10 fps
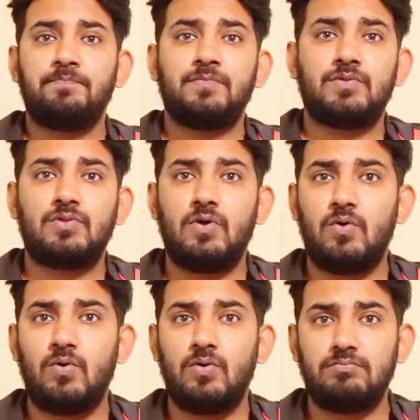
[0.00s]

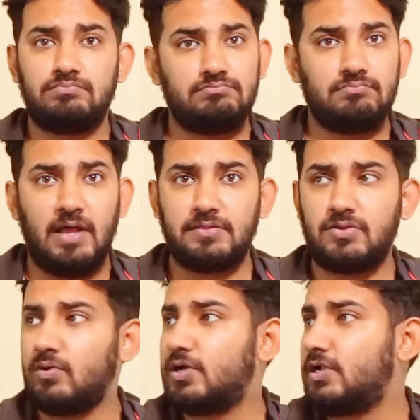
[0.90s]
so as told
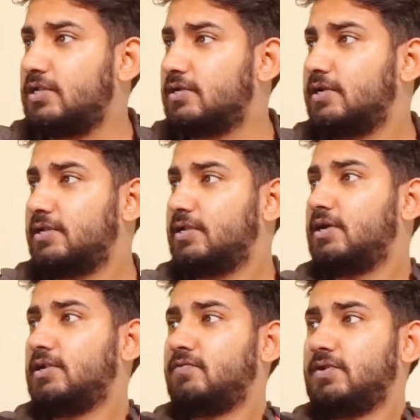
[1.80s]
earlier in earlier
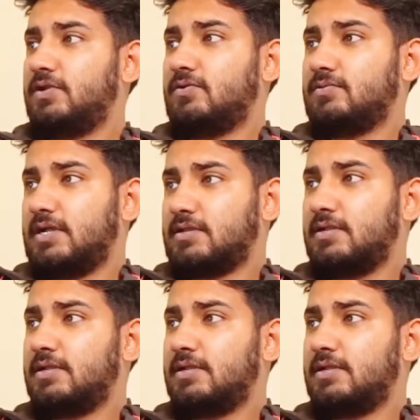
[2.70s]
video that